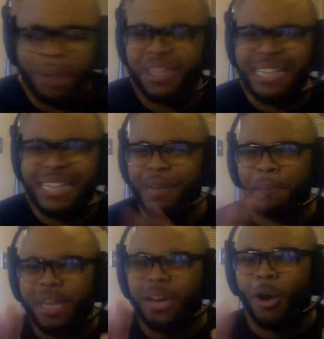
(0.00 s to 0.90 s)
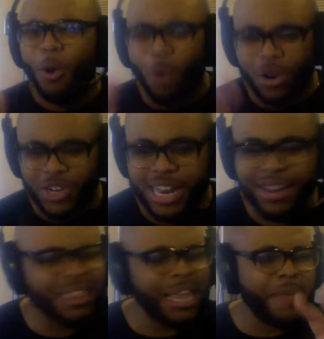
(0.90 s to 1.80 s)
But that's complete horseshit.
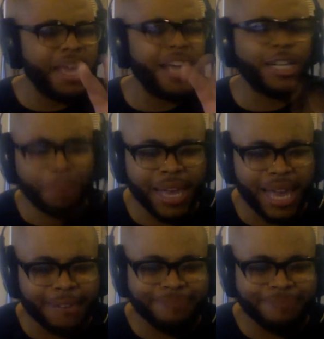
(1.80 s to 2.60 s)
Let me explain.